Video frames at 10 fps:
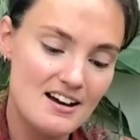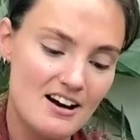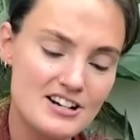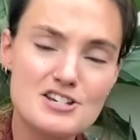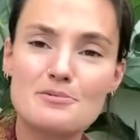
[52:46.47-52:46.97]

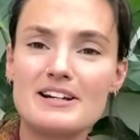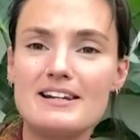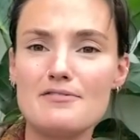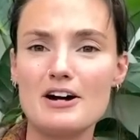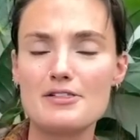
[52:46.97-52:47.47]
I just really
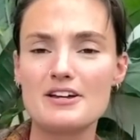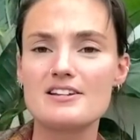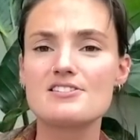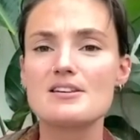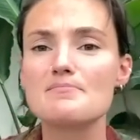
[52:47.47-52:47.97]
love it. I think
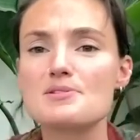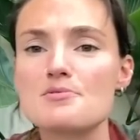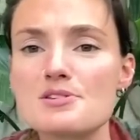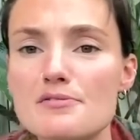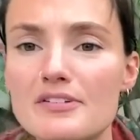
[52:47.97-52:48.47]
it's some
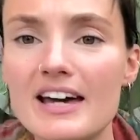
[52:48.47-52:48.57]
sort of